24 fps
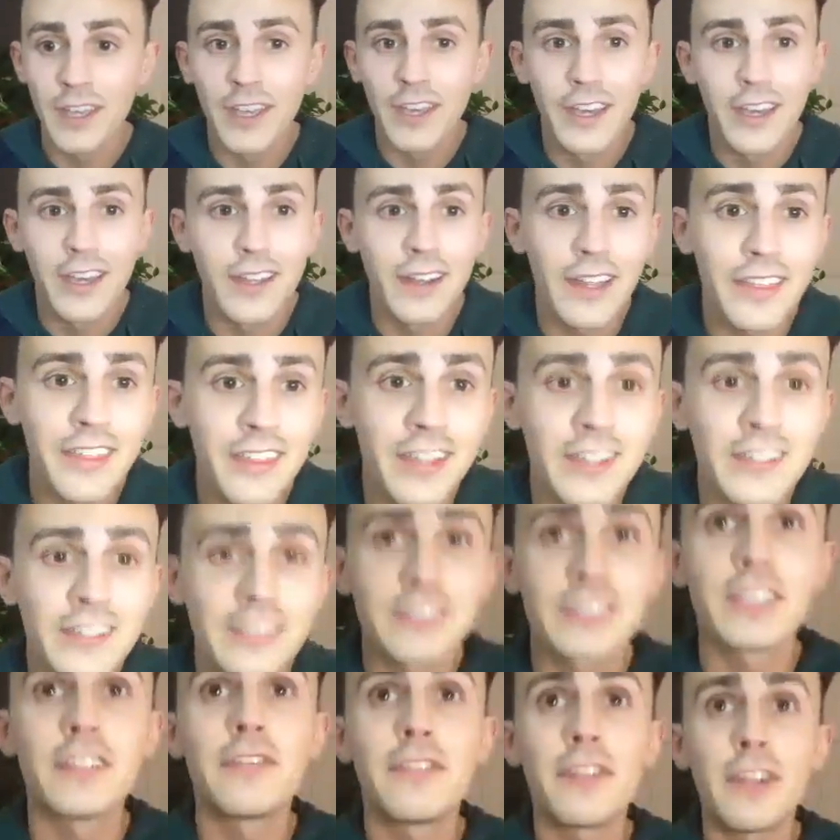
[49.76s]
And I think
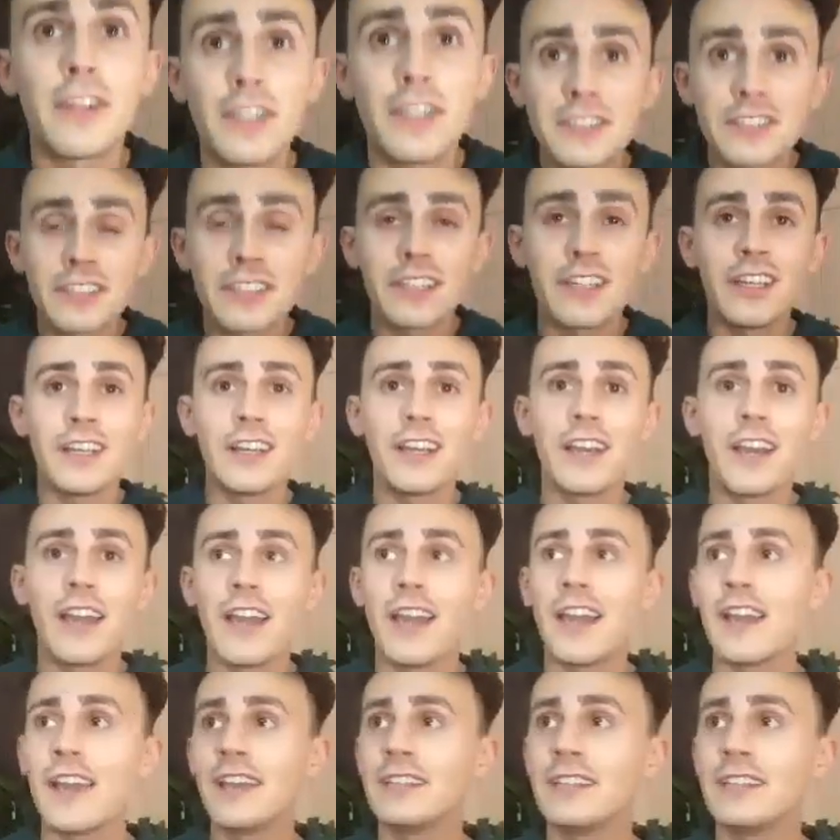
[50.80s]
diversity
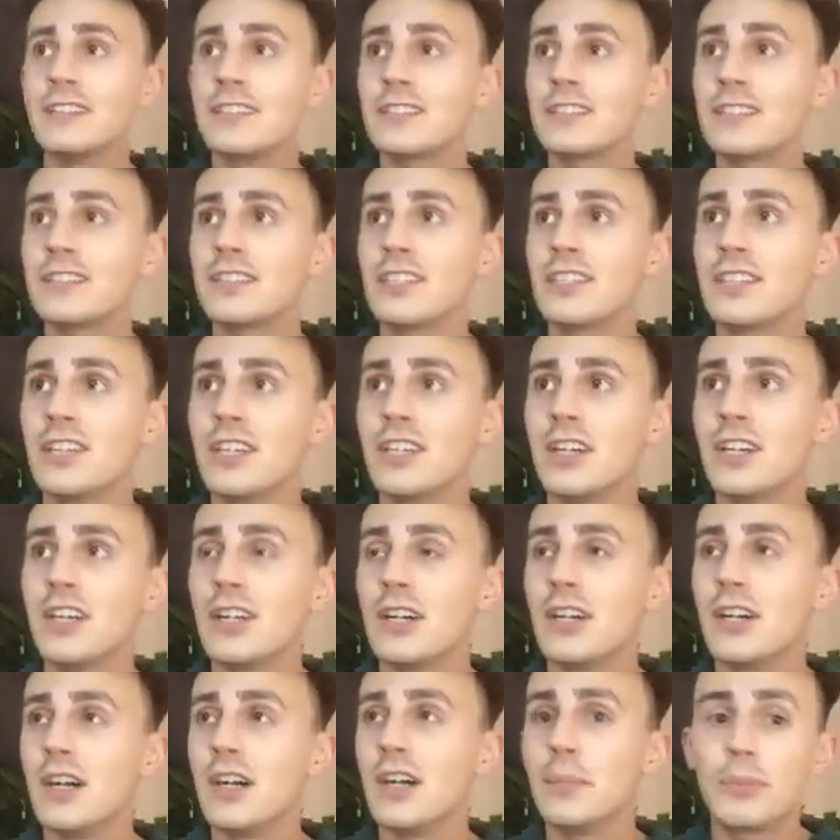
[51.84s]
and
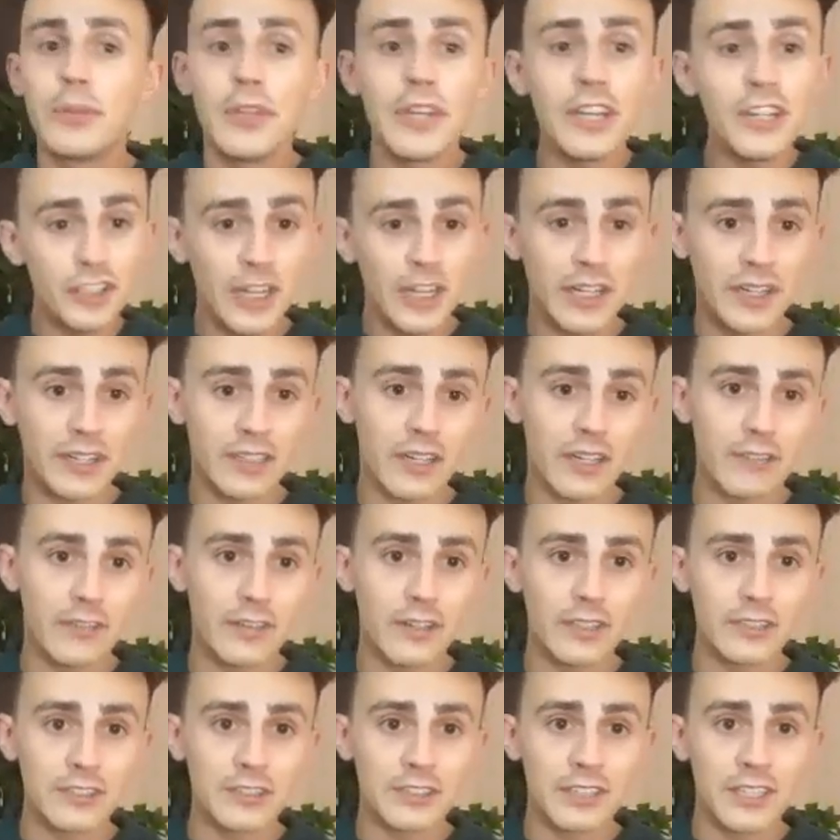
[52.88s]
appreciating
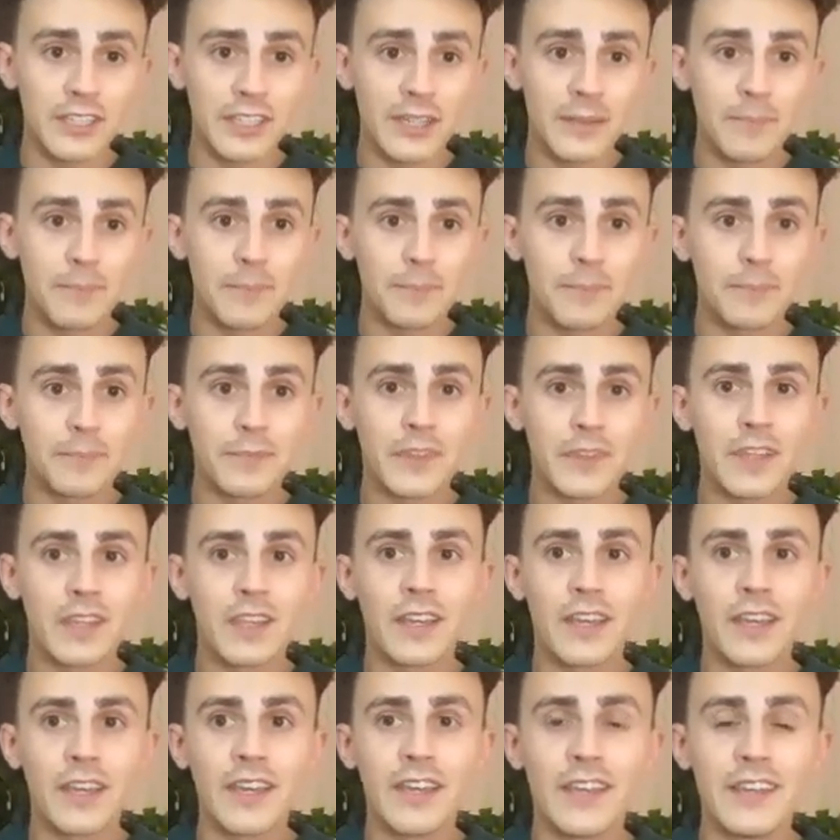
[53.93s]
diversity
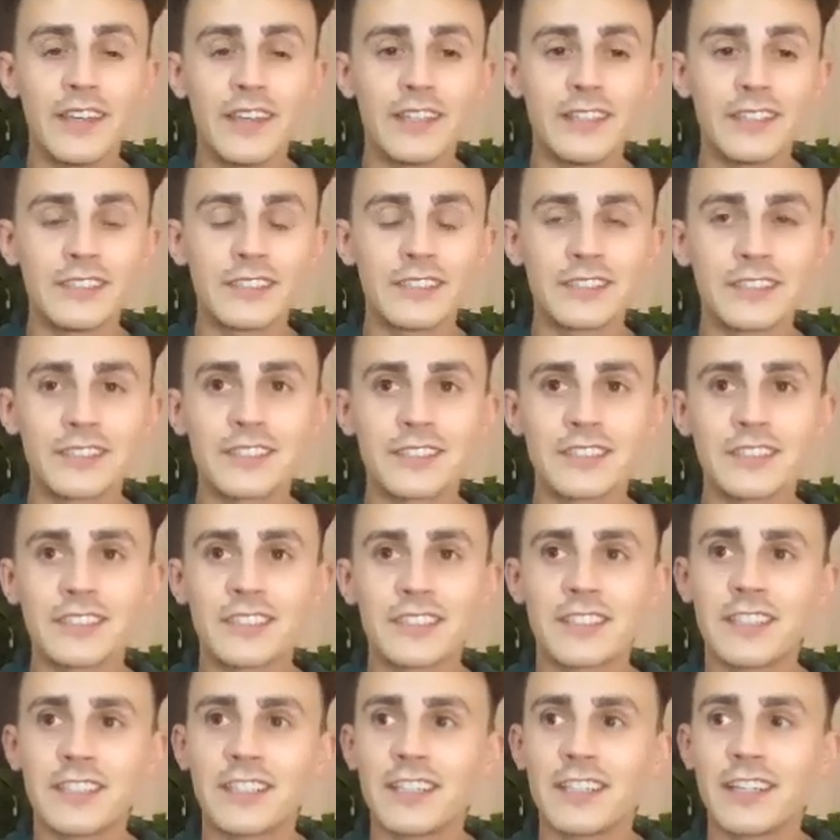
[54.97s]
is
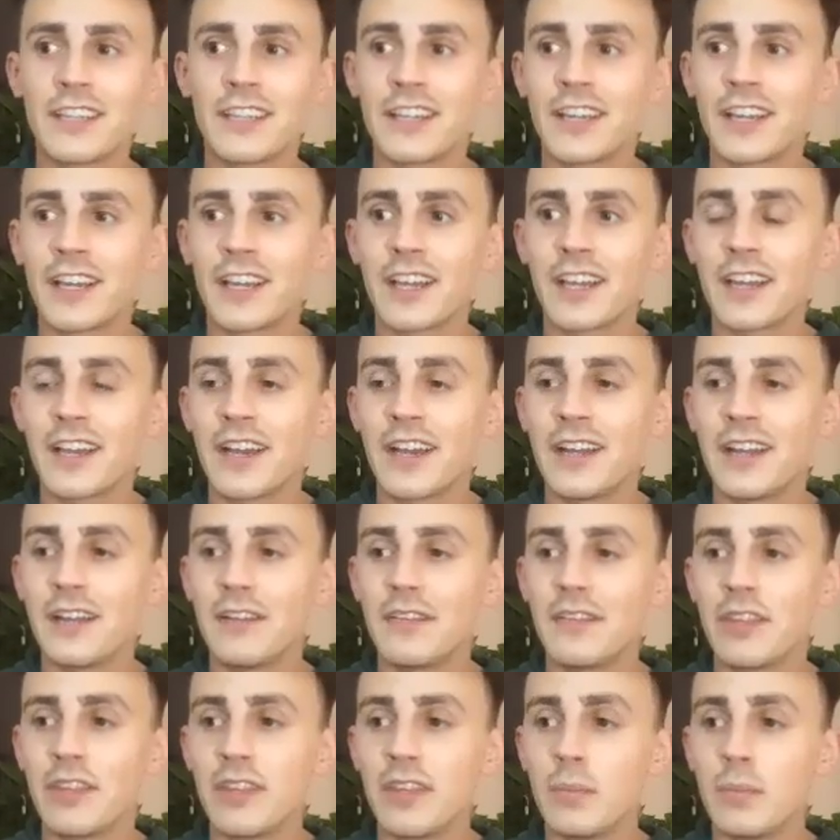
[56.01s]
kind
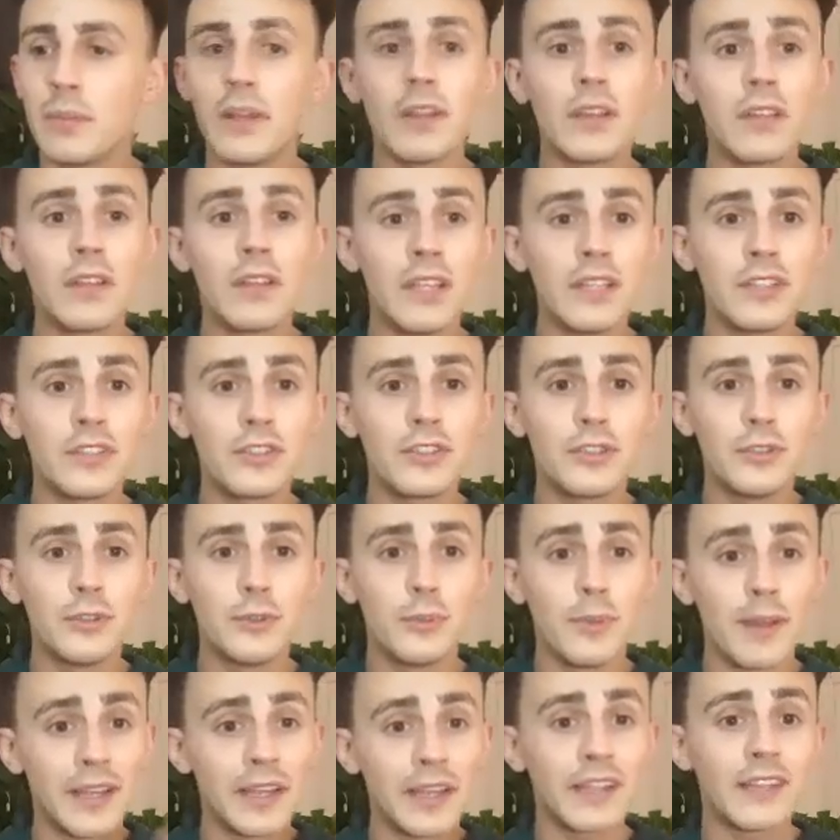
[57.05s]
of the ability to
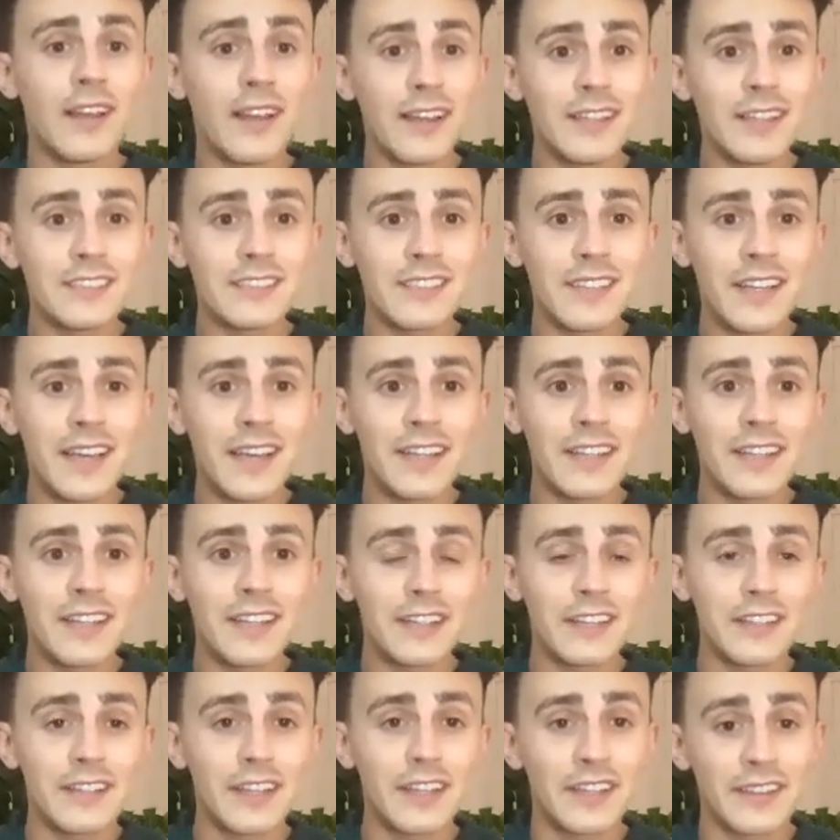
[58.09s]
recognize that,
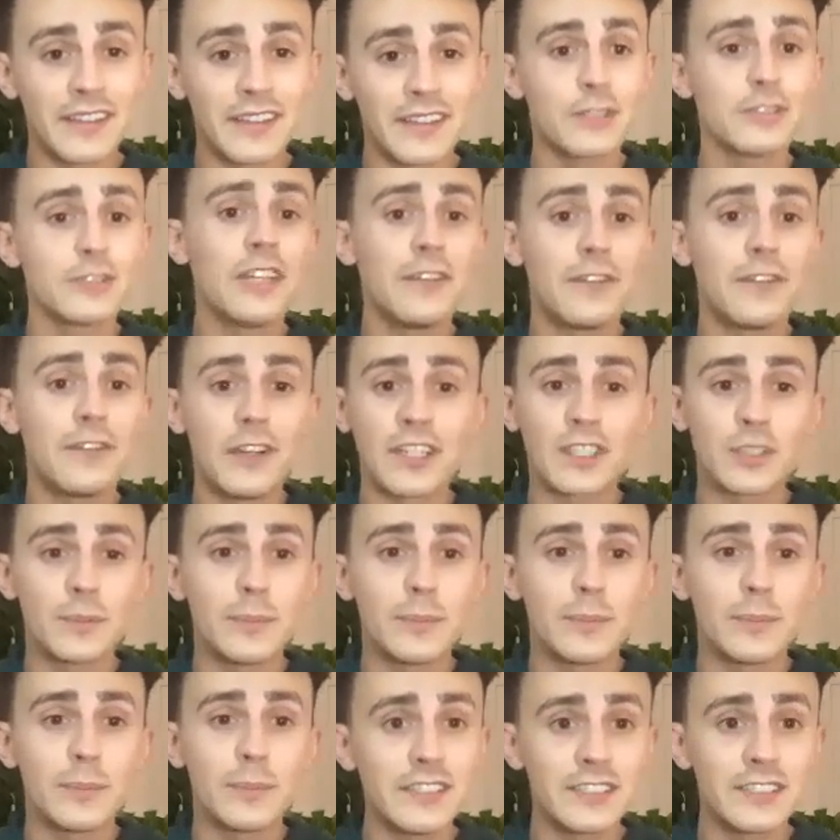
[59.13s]
like those different
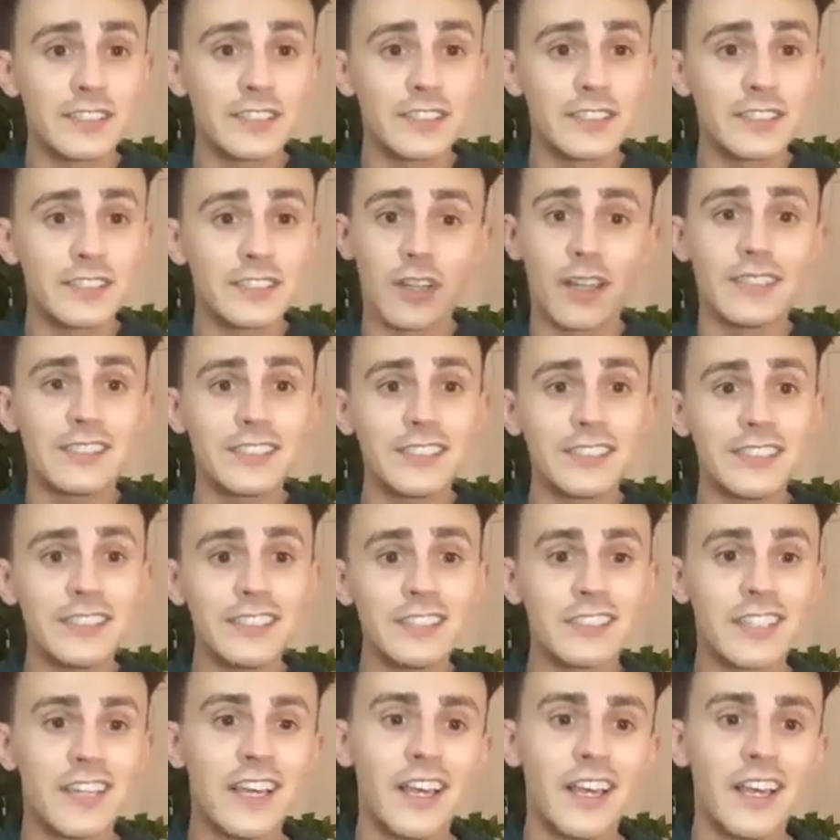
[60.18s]
experiences and different lenses,